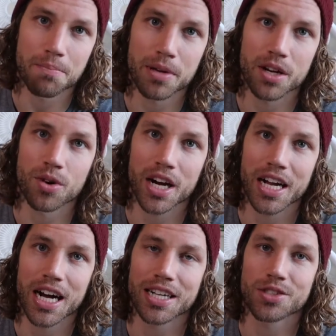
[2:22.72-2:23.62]
a big one
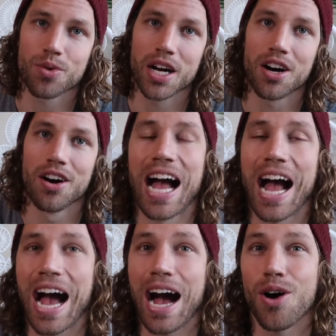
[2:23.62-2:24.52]
I got as well.
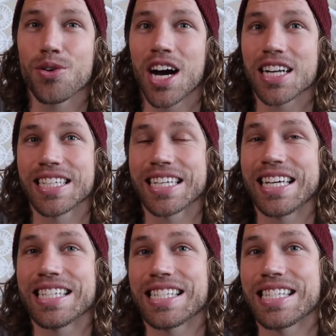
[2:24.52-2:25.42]
How not to
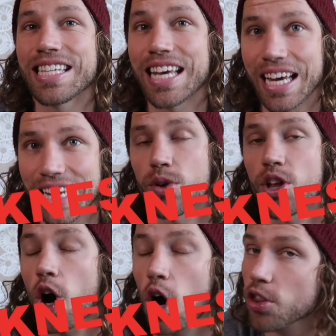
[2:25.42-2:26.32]
get sick. With
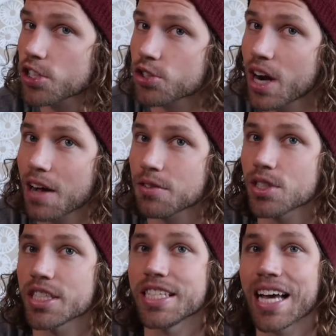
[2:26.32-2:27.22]
all the
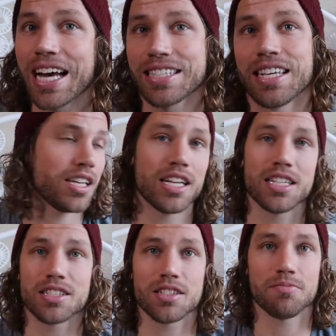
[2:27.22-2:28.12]
travel, yes, it
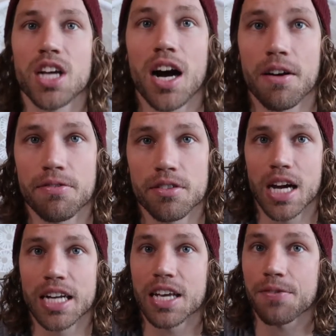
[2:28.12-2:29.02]
is tough.
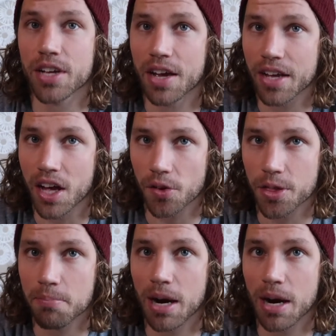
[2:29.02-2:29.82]
I definitely have a healthy